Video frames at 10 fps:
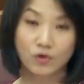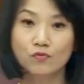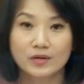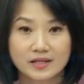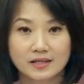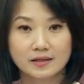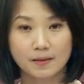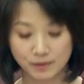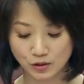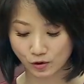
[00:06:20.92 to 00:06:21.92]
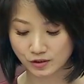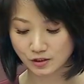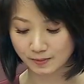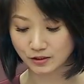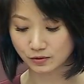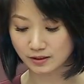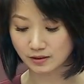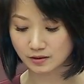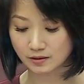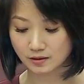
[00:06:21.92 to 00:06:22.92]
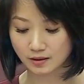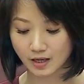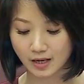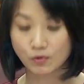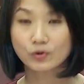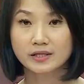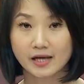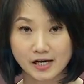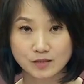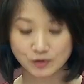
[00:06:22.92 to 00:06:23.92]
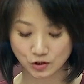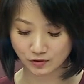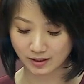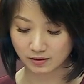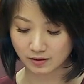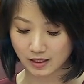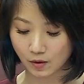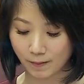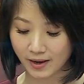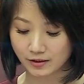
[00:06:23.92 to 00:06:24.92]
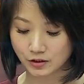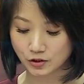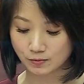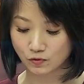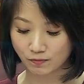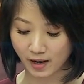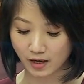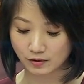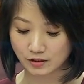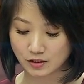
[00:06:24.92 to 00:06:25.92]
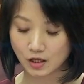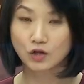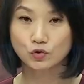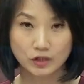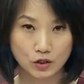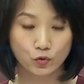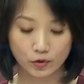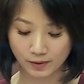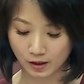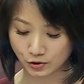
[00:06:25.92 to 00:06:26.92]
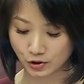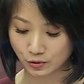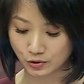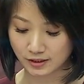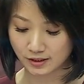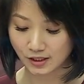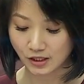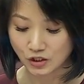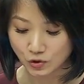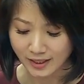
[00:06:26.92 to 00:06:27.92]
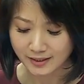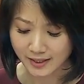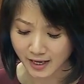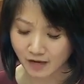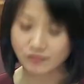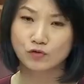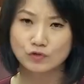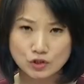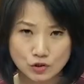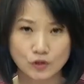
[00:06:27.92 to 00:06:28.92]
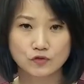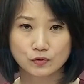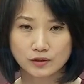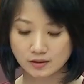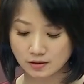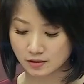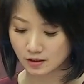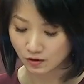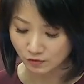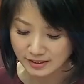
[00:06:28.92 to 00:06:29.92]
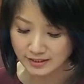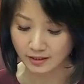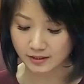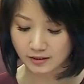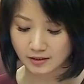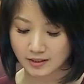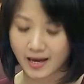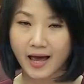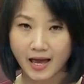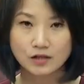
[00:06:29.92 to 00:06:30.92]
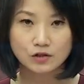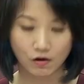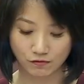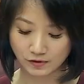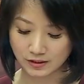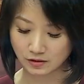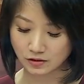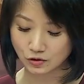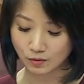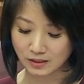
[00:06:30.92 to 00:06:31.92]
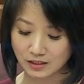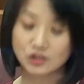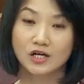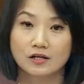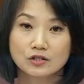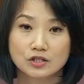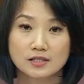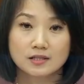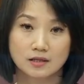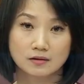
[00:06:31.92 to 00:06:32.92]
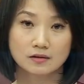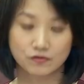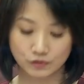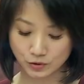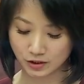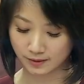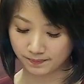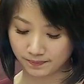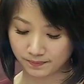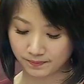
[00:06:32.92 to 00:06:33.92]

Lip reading: Both within and beyond special needs, MOE has been strengthening our partnerships with parents to equip our children so that they have the resourcefulness, resilience, and confidence to meet challenges in the future.